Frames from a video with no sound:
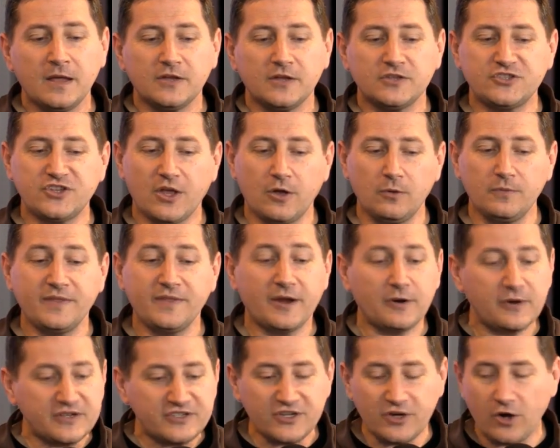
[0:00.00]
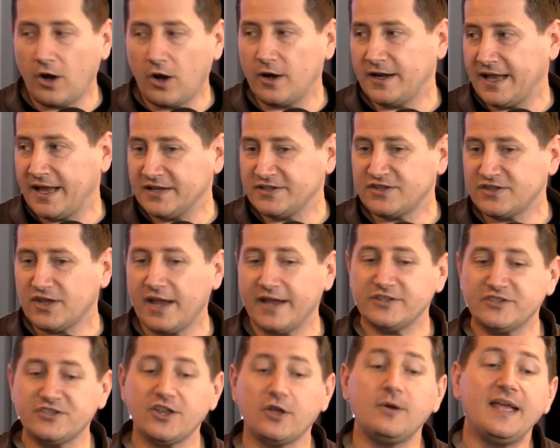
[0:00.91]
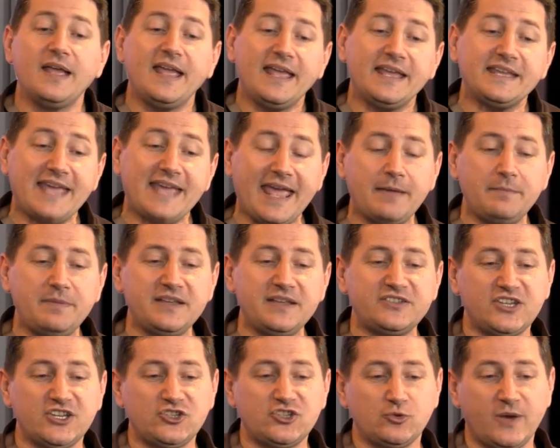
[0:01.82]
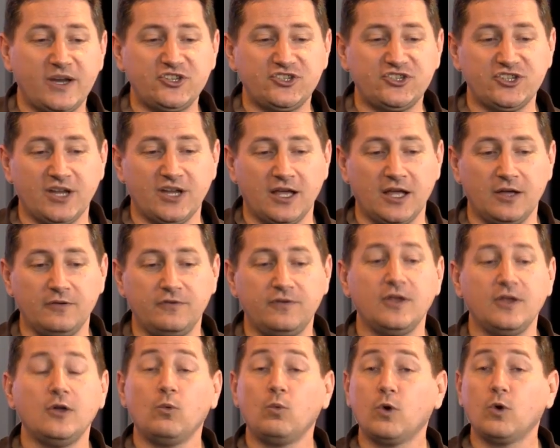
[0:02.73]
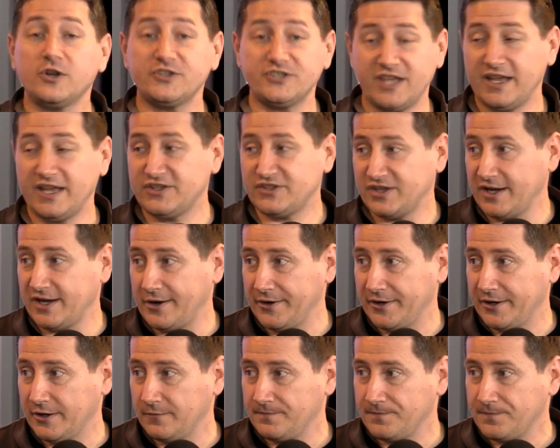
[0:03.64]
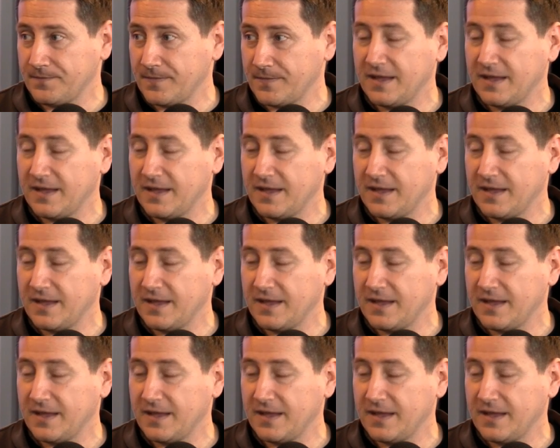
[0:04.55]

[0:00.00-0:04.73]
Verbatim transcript: So there is an art and a science. So it can be a situation of worst case scenario.